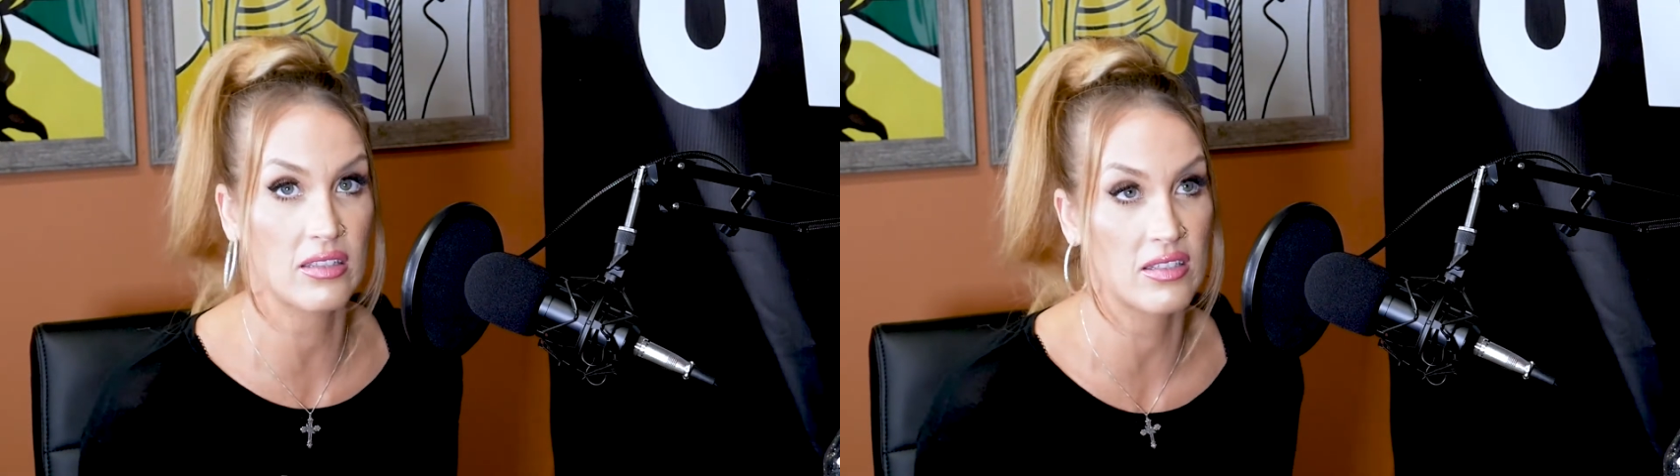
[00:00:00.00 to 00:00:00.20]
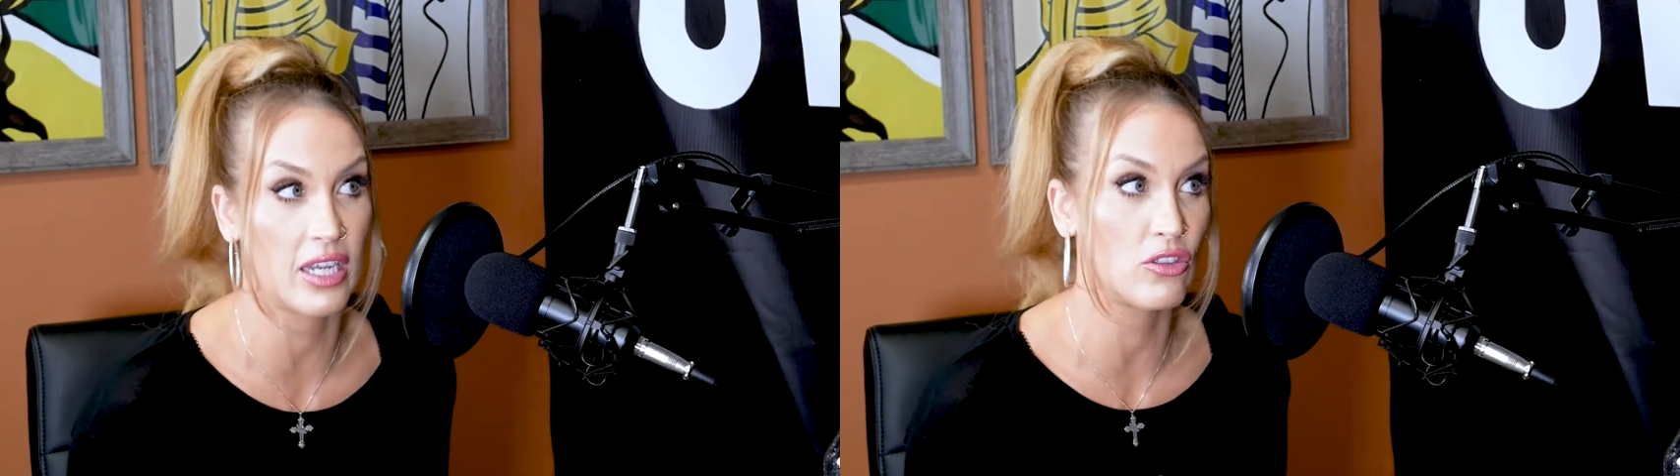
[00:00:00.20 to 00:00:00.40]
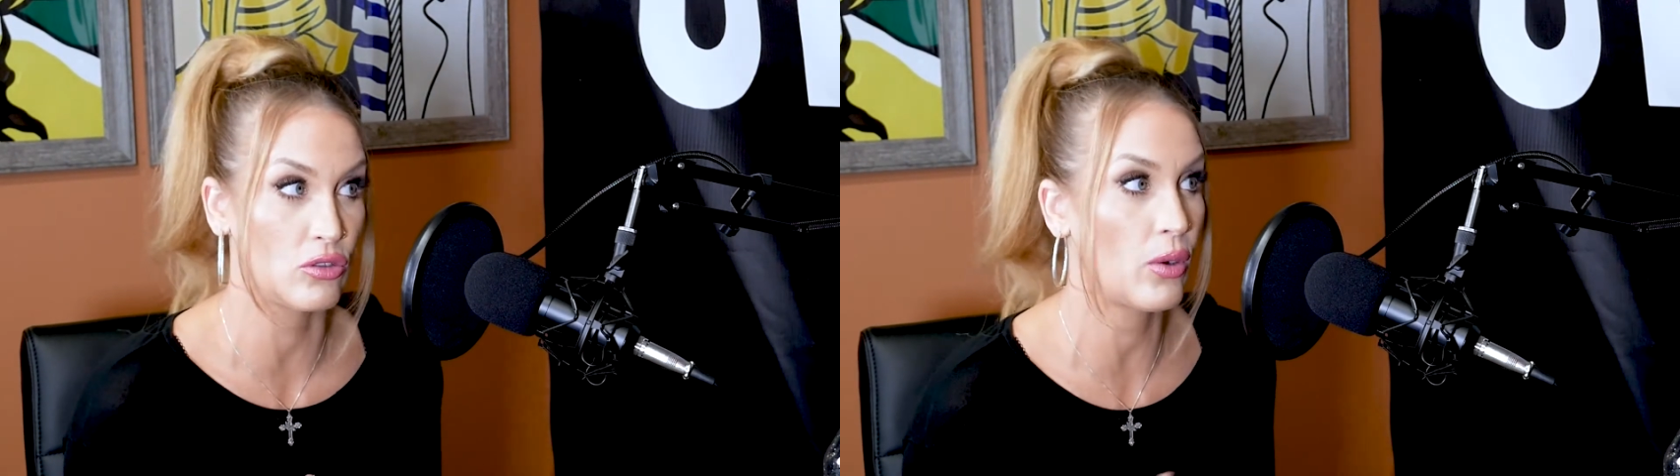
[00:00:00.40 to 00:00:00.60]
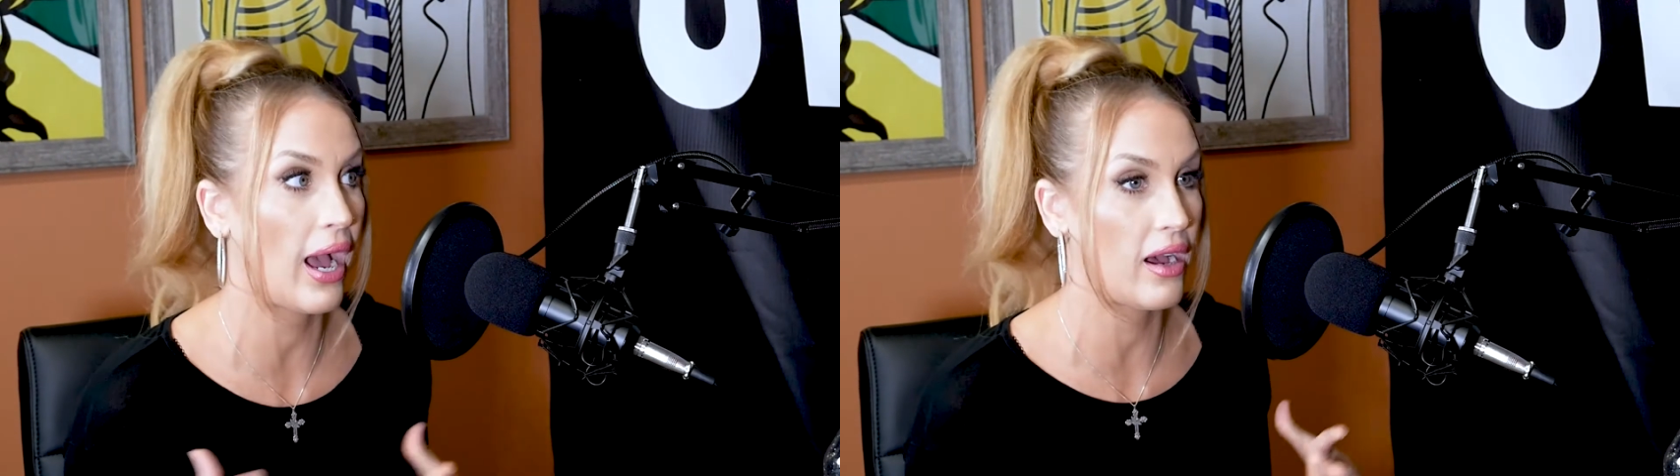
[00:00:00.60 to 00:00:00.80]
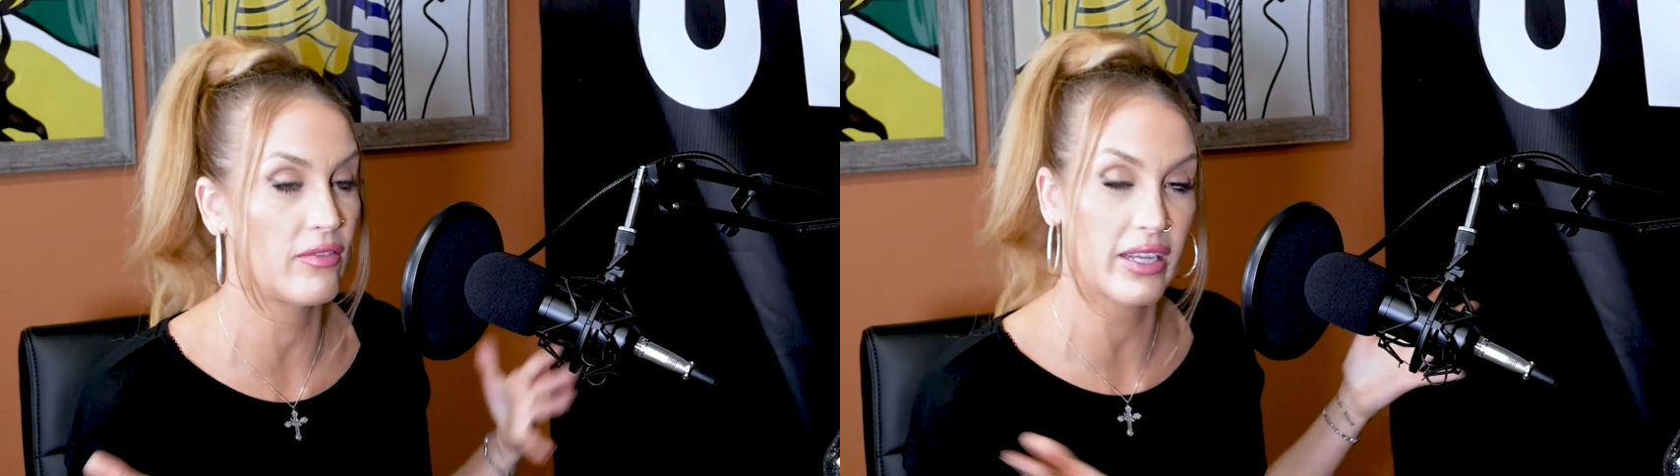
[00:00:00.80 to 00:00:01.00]
because I do
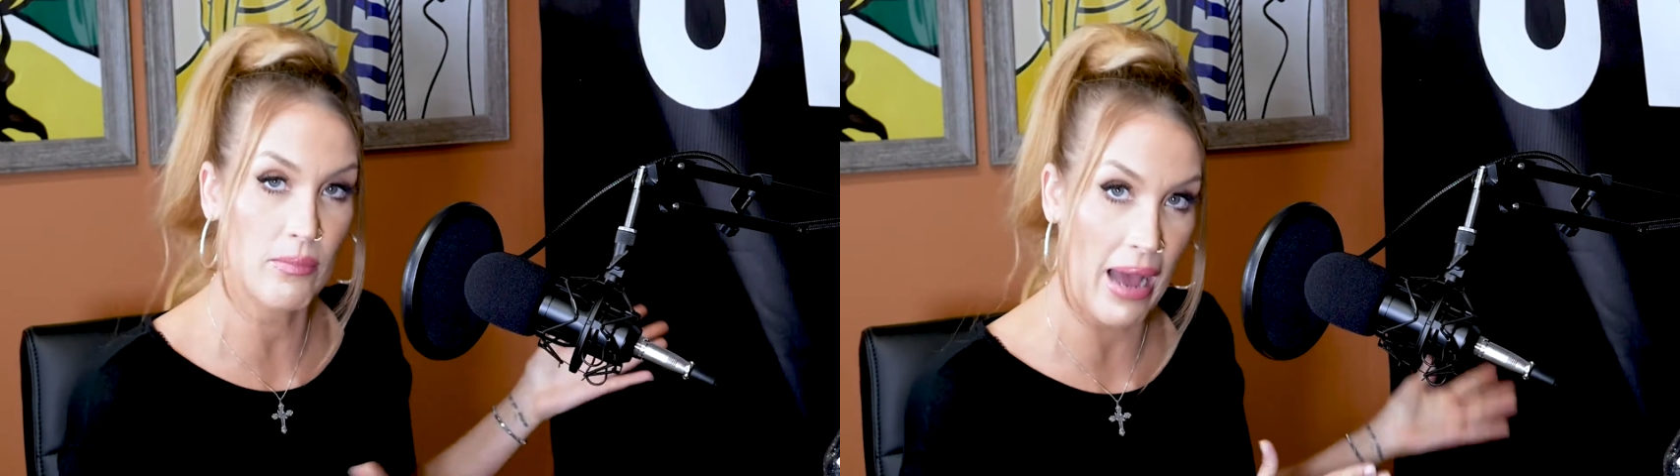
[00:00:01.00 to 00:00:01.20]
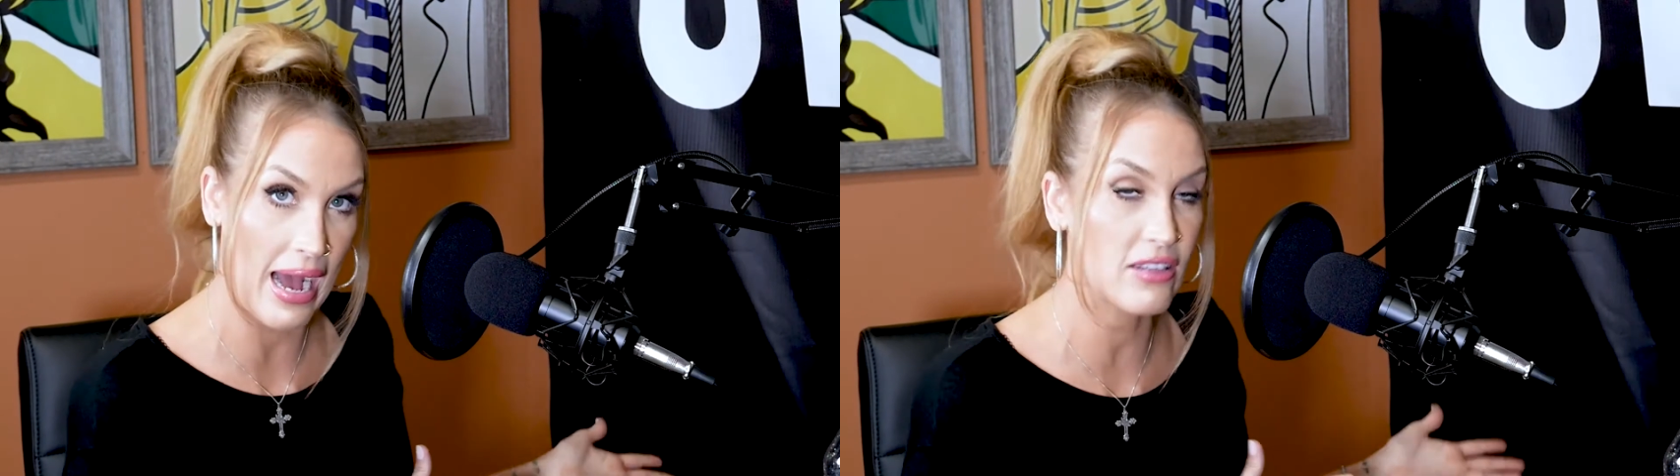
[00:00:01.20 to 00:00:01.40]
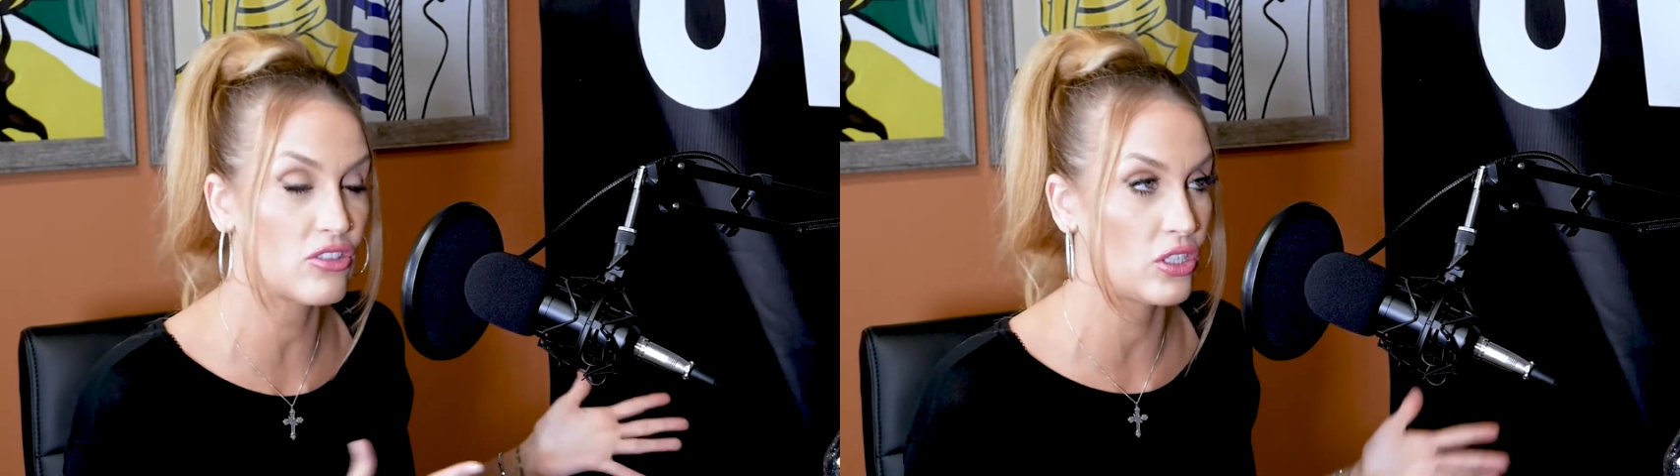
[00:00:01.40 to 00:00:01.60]
have like a past,